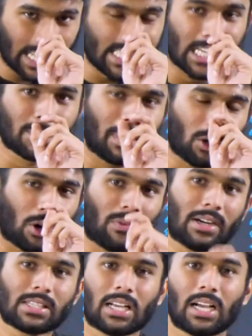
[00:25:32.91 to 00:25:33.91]
next judgment
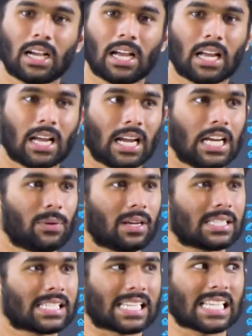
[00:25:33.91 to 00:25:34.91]
onwards, it
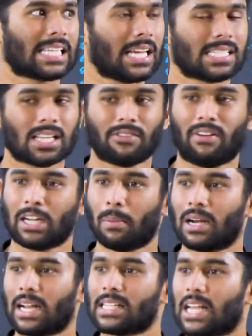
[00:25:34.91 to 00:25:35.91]
was stressed as
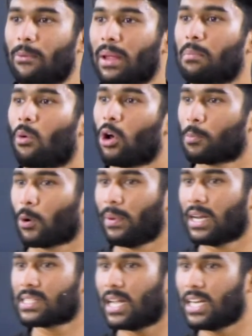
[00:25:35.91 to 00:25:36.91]
fundamental rights having more
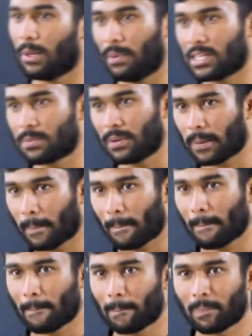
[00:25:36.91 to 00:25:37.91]
prominence than DPSP.
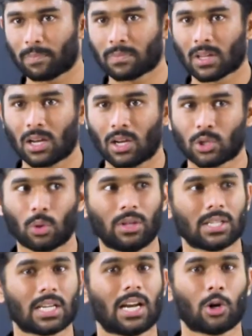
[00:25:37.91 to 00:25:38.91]
So this should